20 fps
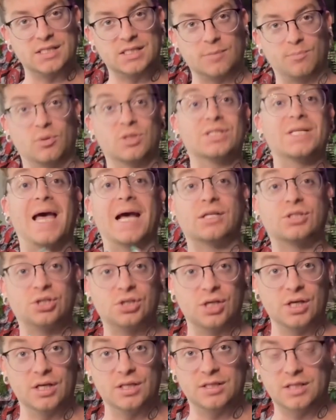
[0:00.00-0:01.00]
the
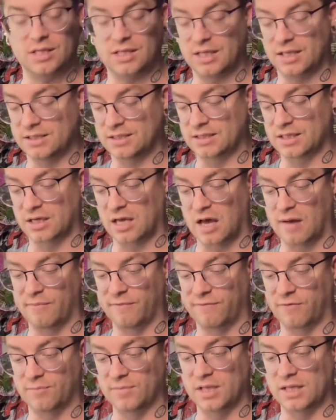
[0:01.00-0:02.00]
protection that needs to come
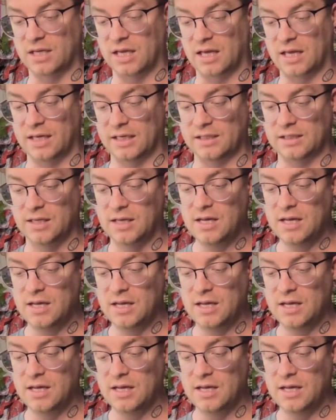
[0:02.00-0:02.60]
from the 9.